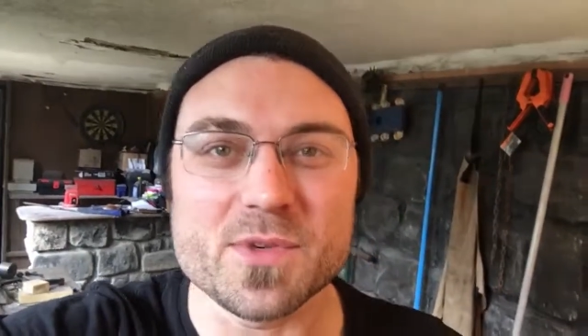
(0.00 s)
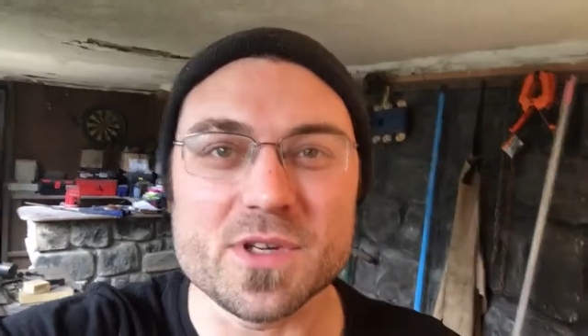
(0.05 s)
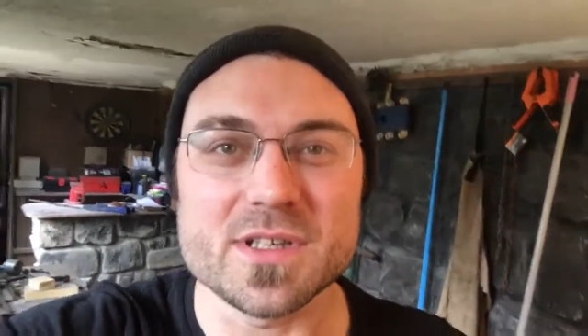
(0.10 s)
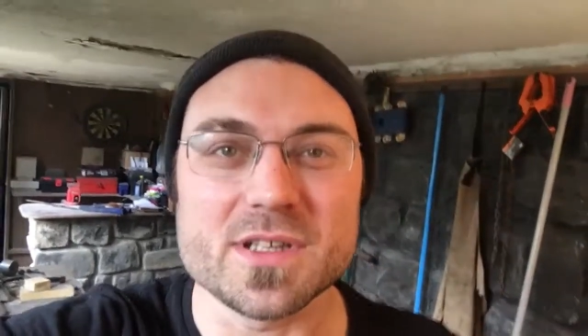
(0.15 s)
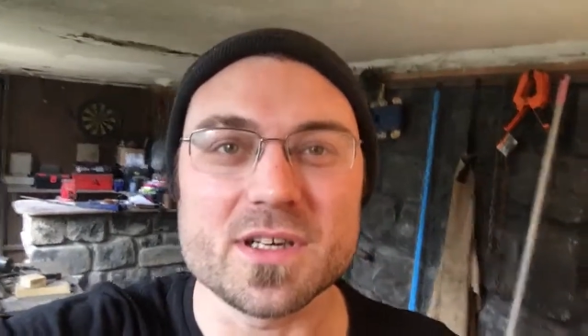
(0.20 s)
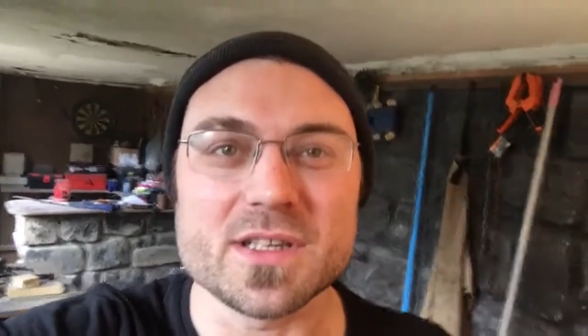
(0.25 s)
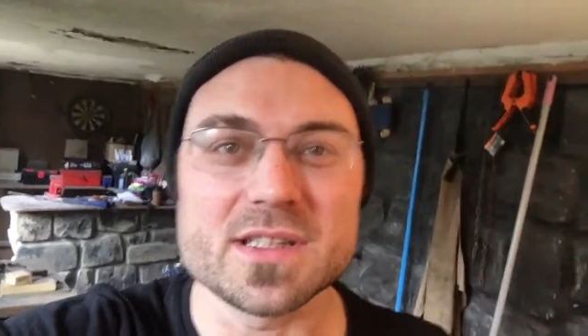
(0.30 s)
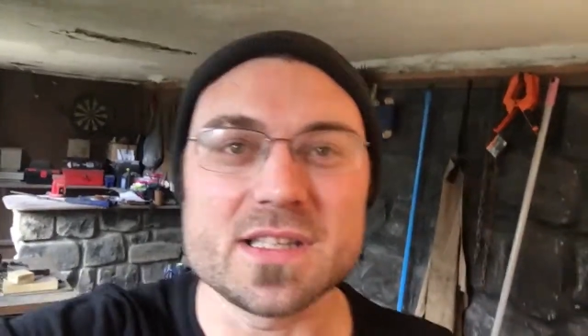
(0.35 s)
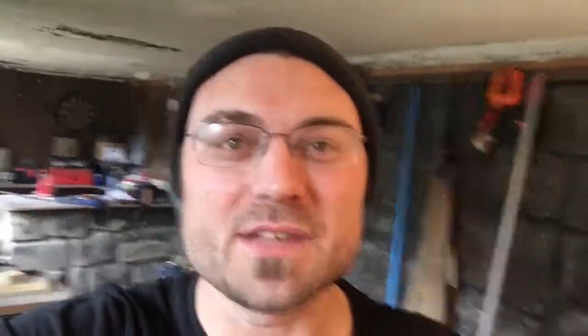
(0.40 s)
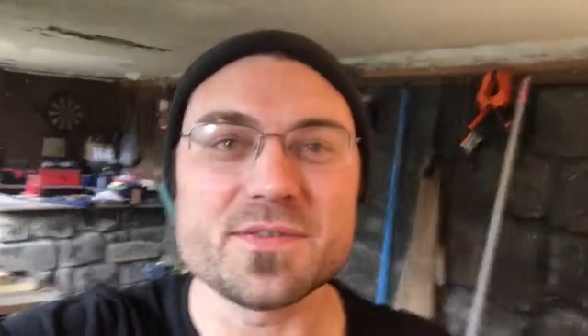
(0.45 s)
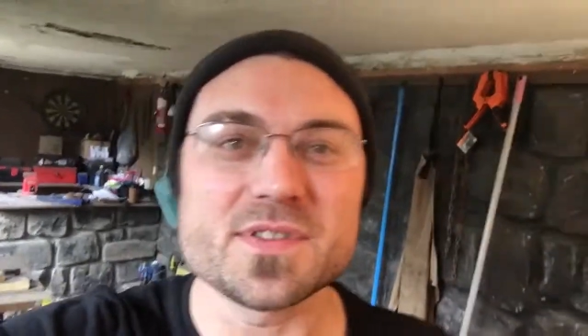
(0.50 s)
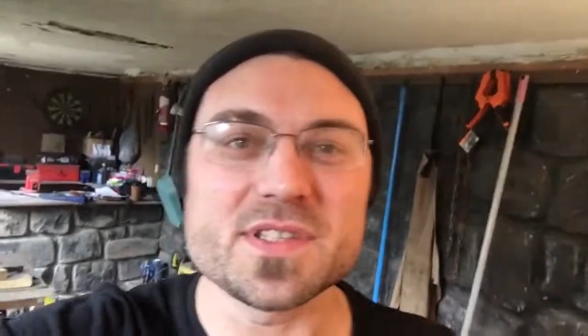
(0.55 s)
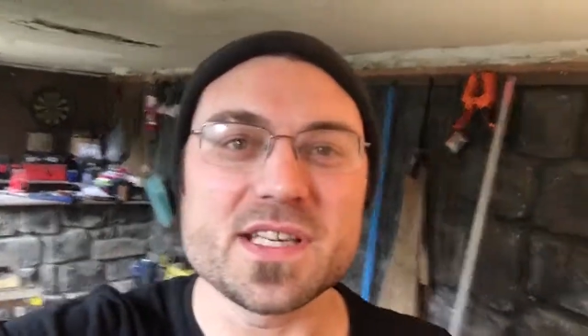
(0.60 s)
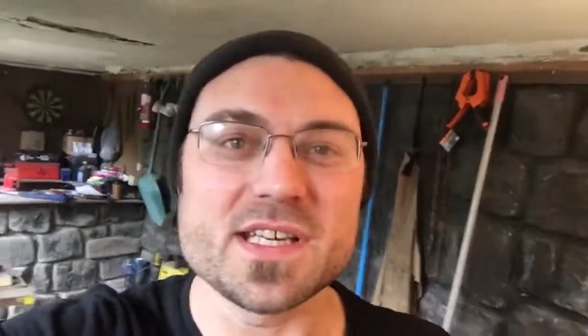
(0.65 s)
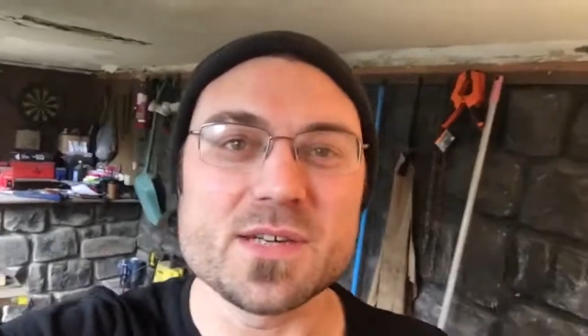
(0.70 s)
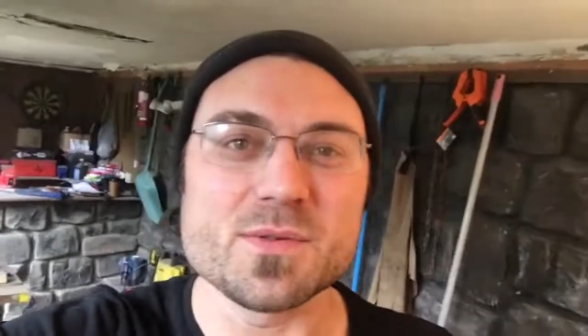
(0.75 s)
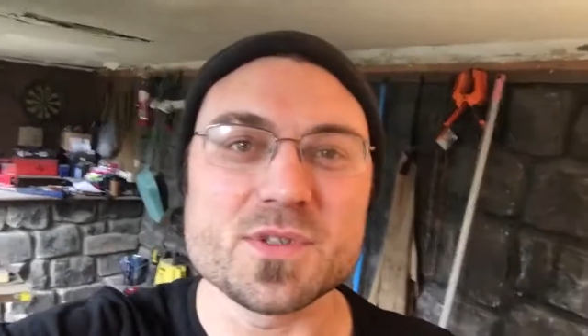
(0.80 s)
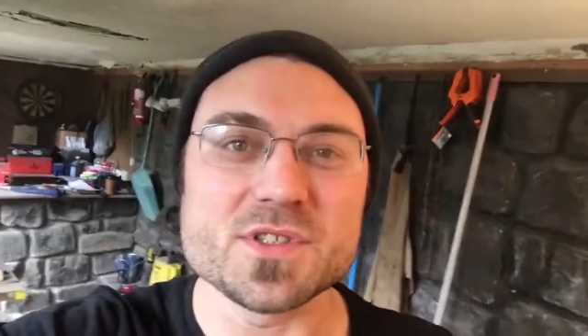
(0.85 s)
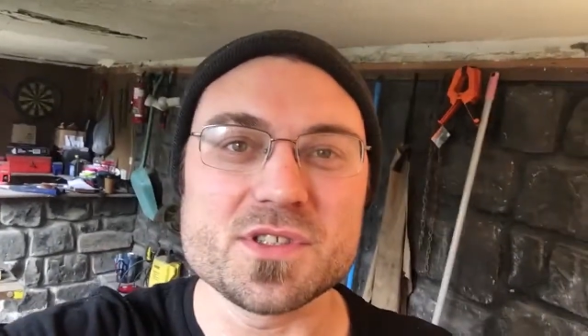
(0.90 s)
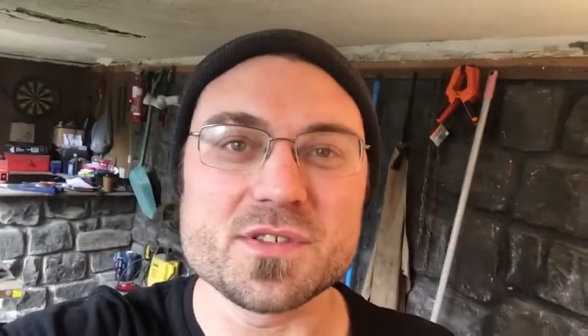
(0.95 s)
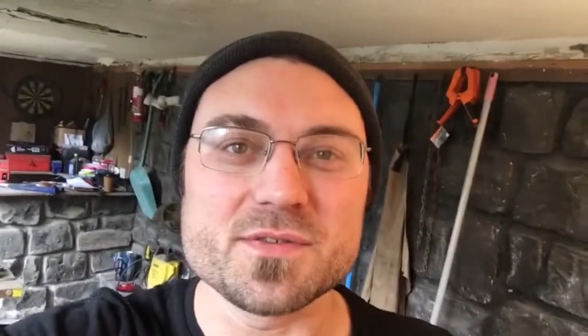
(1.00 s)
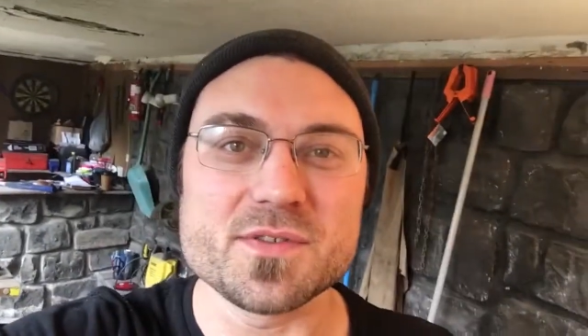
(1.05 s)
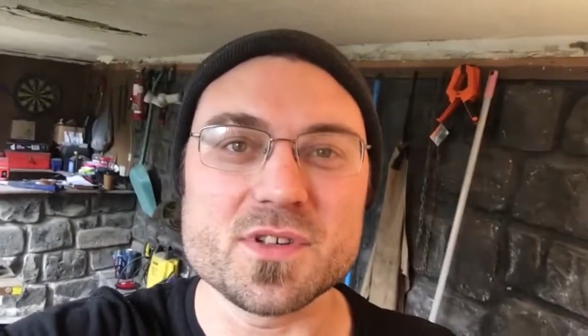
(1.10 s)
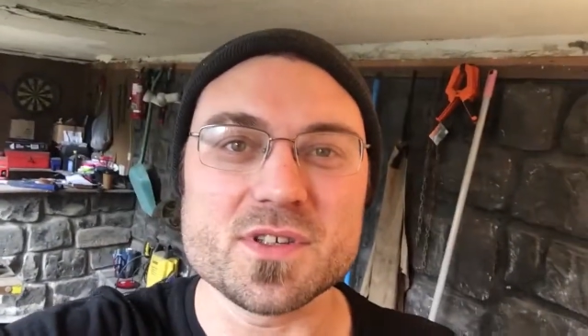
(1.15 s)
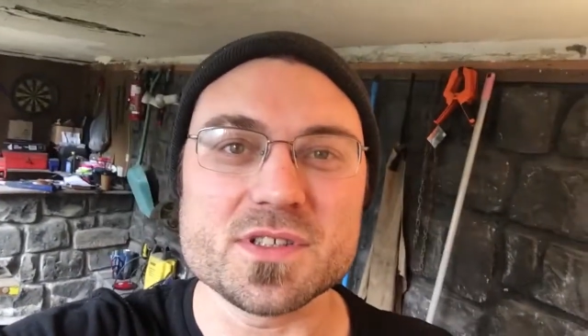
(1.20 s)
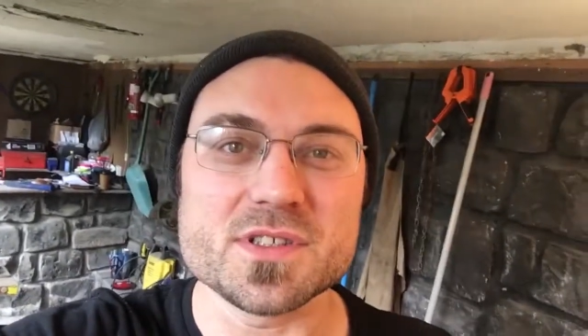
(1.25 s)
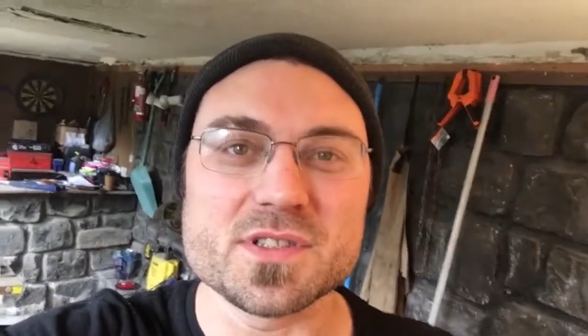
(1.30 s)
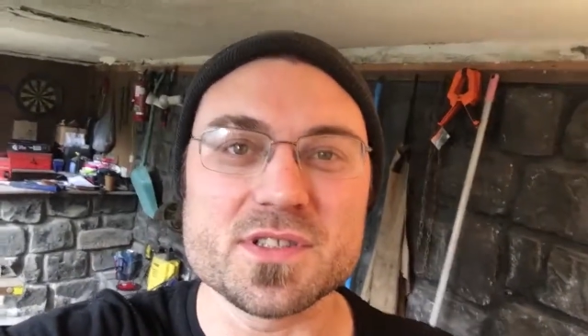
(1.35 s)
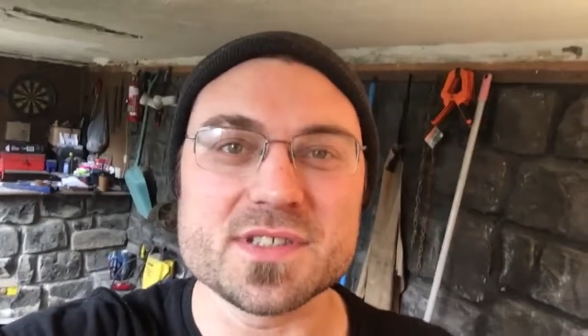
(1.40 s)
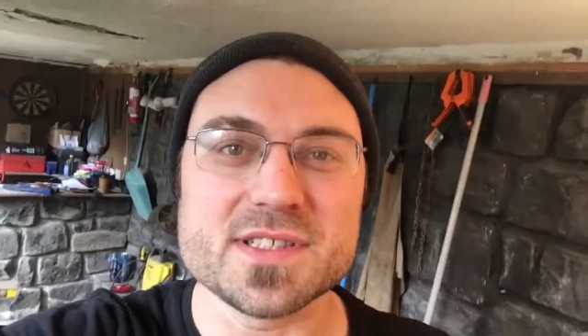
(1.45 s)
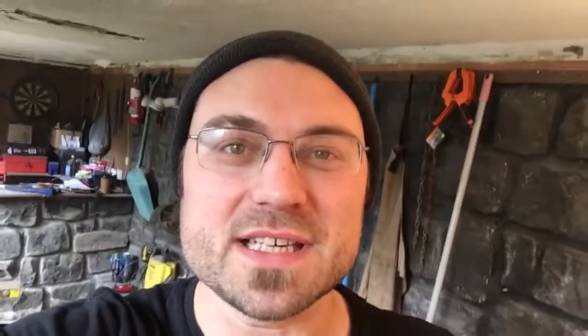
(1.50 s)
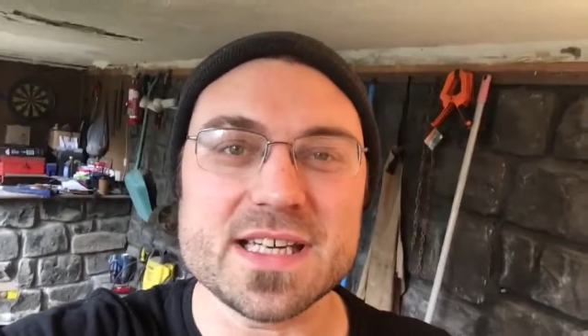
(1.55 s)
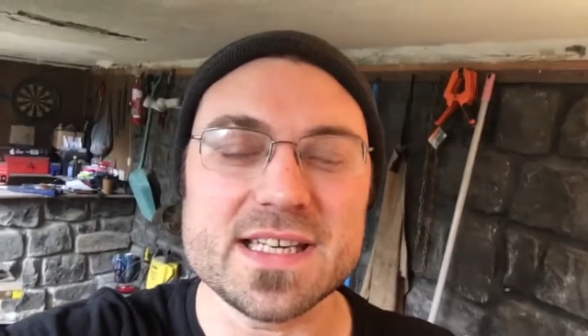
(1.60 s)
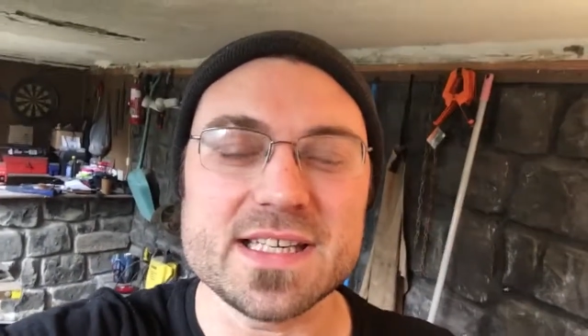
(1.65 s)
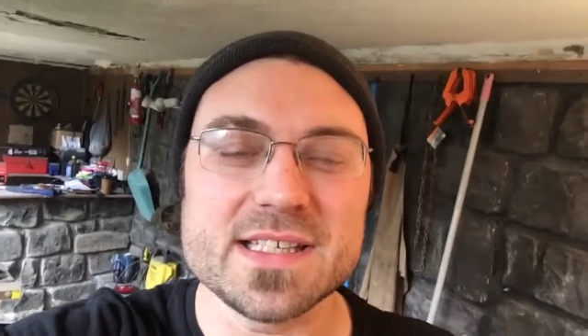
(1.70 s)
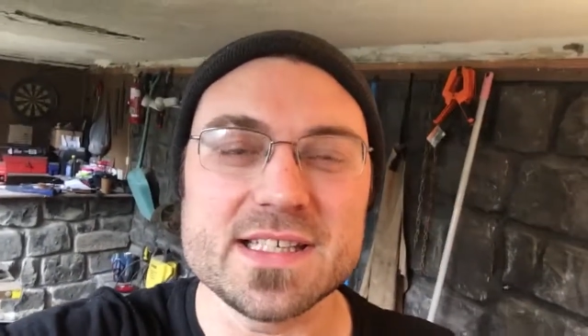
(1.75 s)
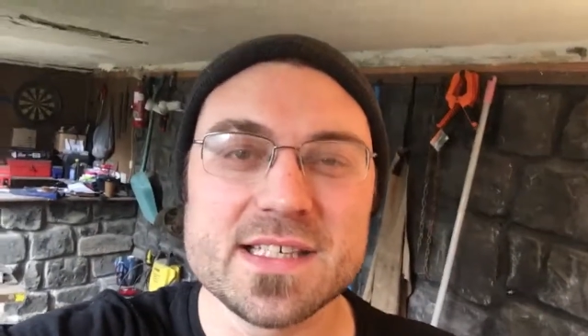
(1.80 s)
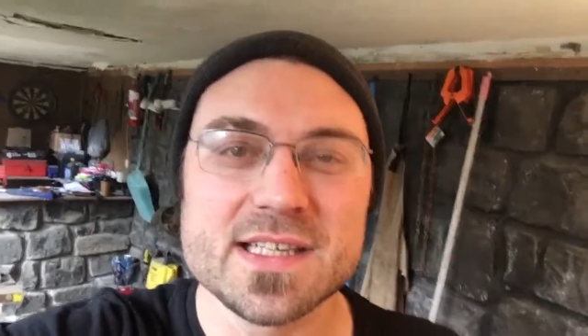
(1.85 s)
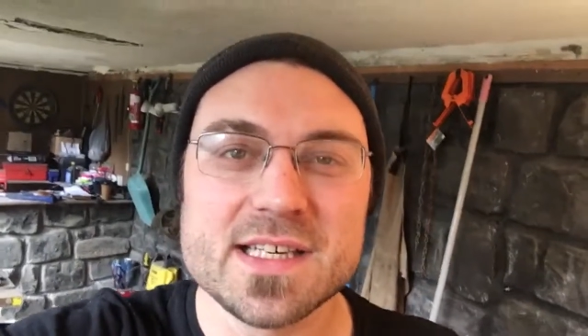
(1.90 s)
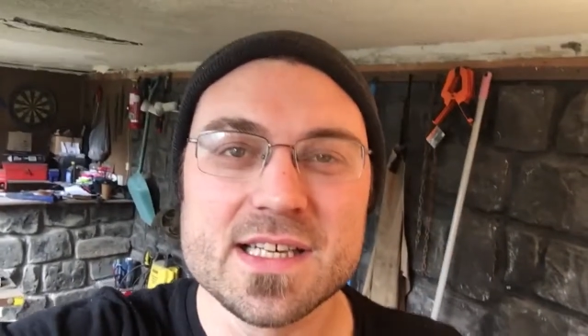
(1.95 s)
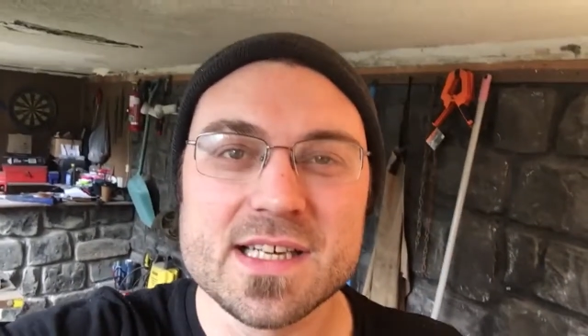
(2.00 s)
I'd love to hear what you've got to say.